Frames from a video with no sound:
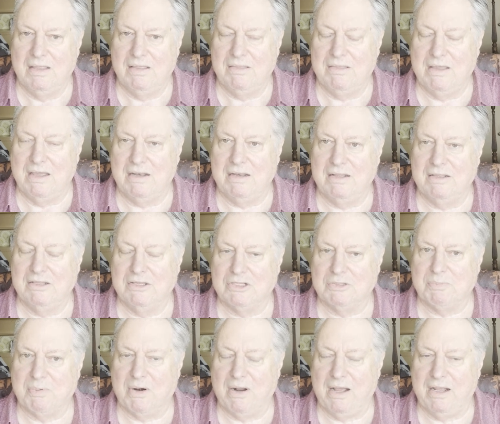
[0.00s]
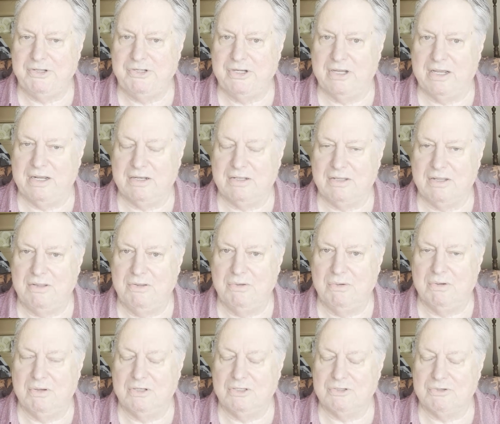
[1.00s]
Then in this project,
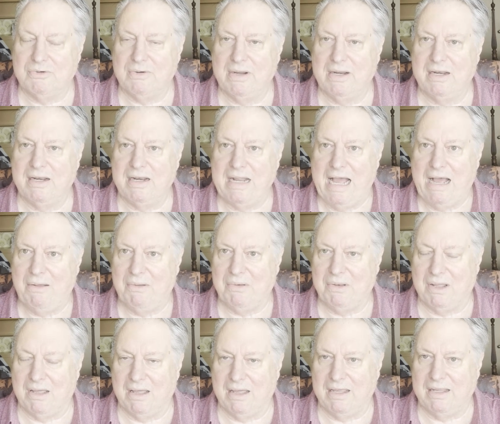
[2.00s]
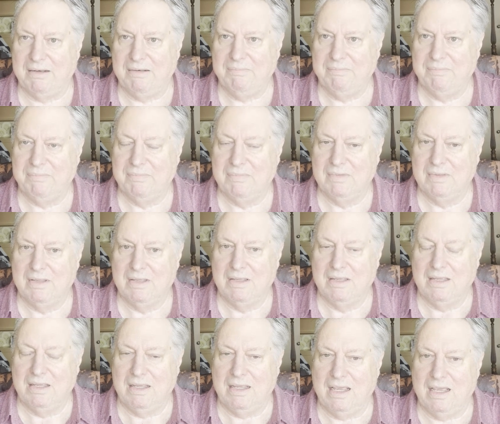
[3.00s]
you create an outline,
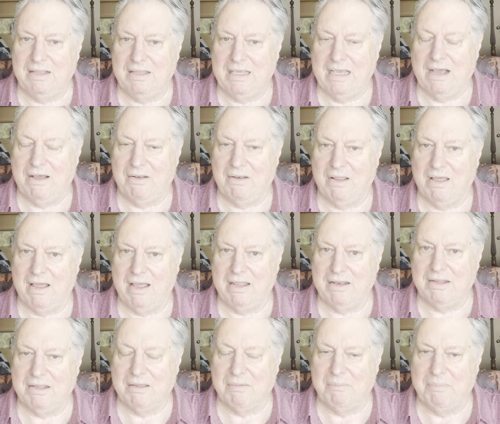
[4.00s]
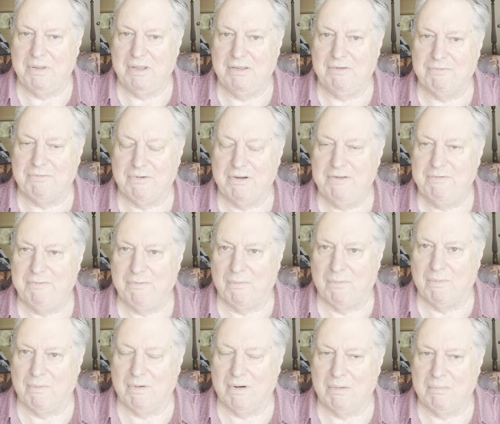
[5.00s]
and the outline can be free
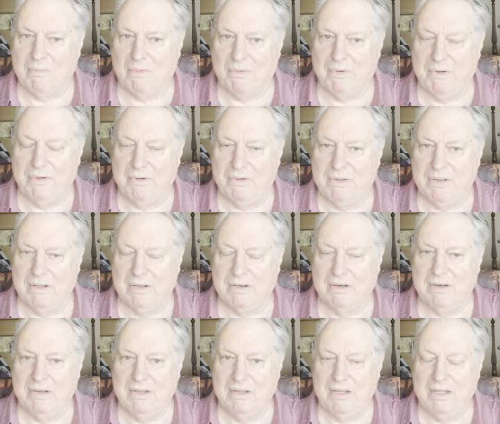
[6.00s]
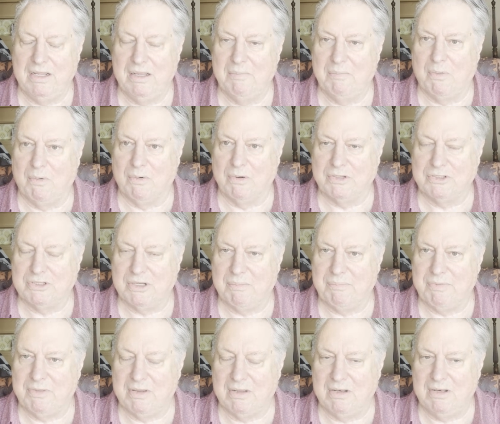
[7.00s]
form, or you can import
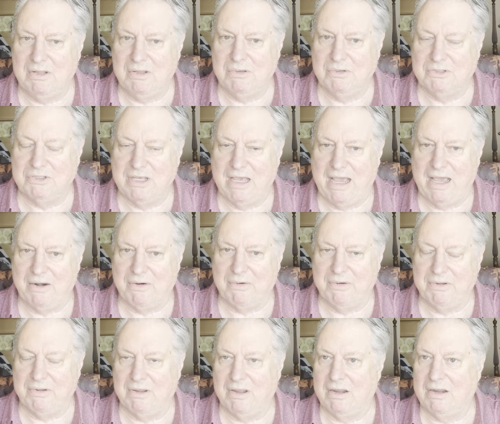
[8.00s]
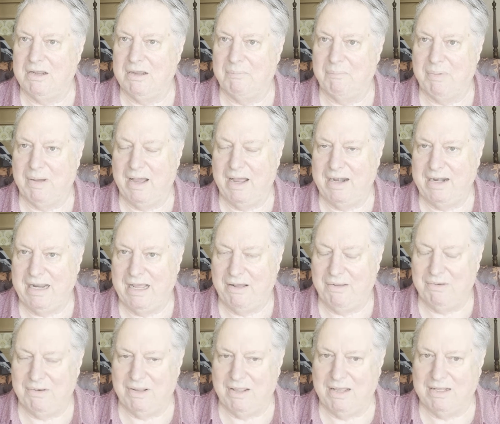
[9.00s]
something and use that, or you can combine
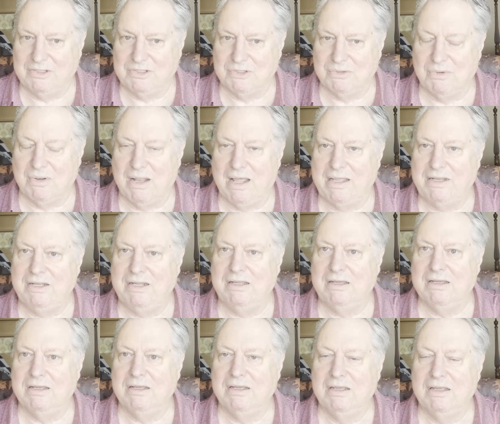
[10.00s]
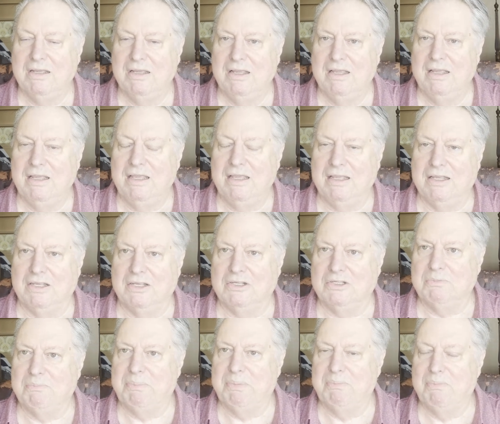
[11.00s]
outlines. The whole idea
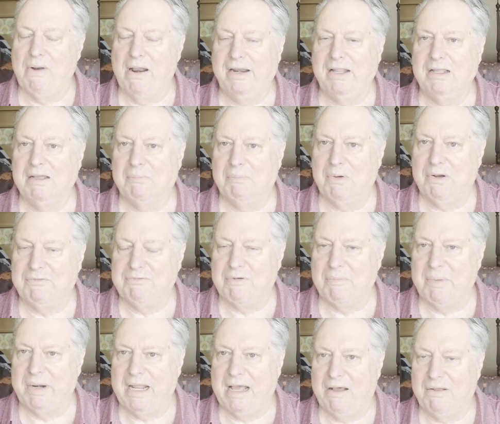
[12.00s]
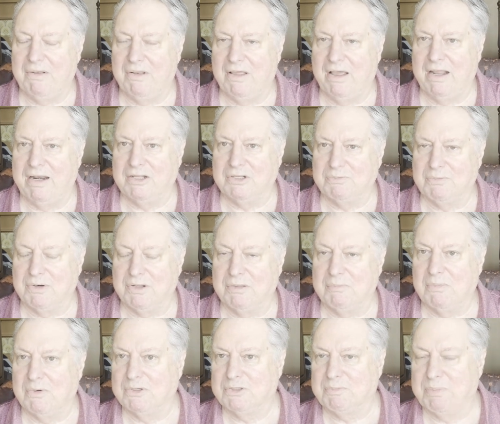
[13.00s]
is writing a book from an outline is one of the
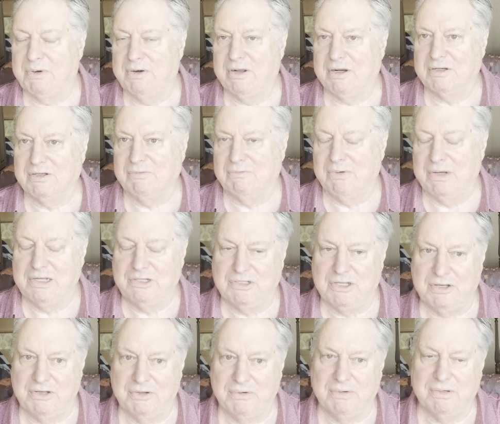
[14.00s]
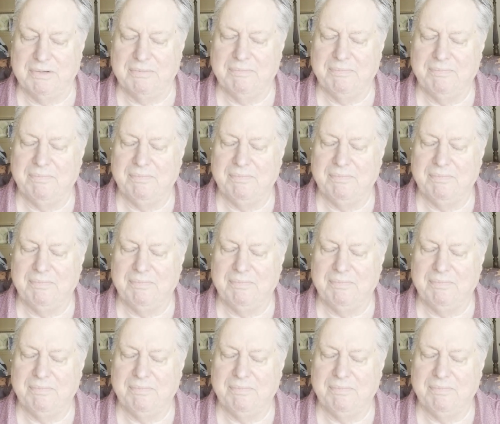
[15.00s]
most productive ways to do it.